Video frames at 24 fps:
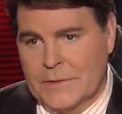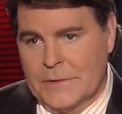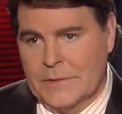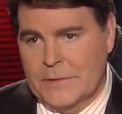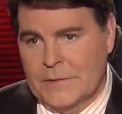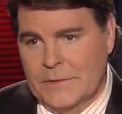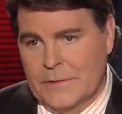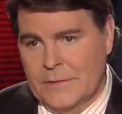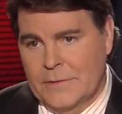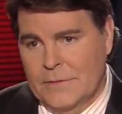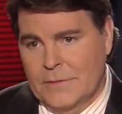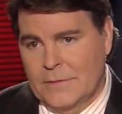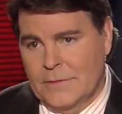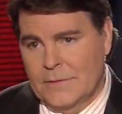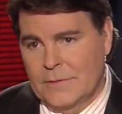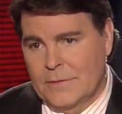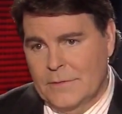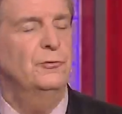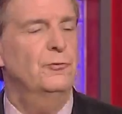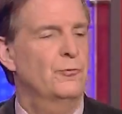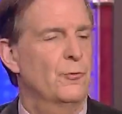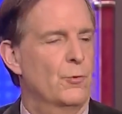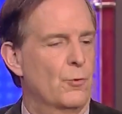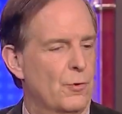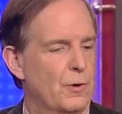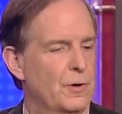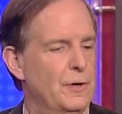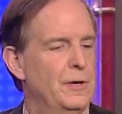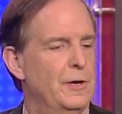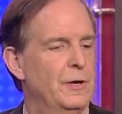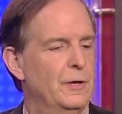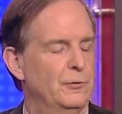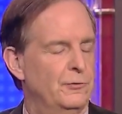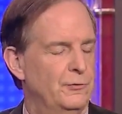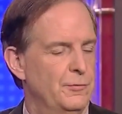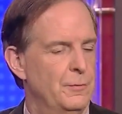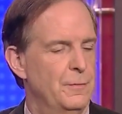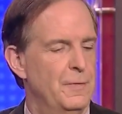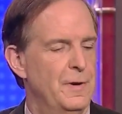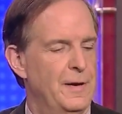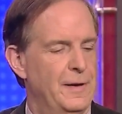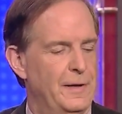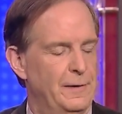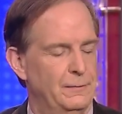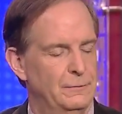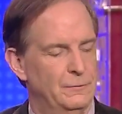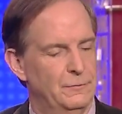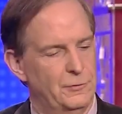But the big story here to
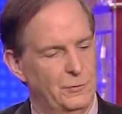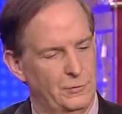me,